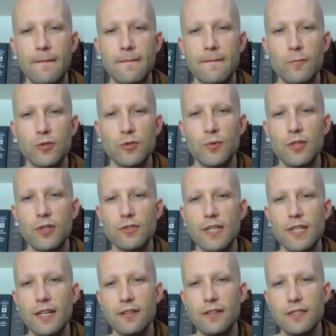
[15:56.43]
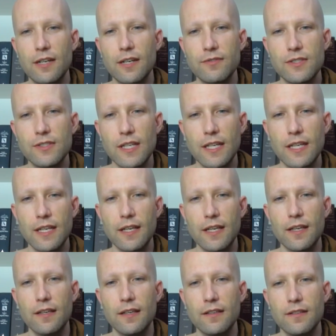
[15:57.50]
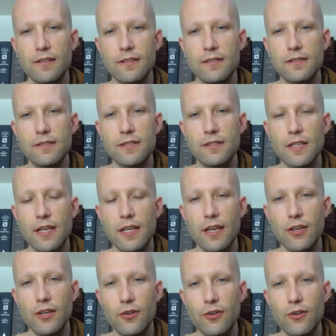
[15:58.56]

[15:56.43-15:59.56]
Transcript: So when you say to yourself, seeing, you're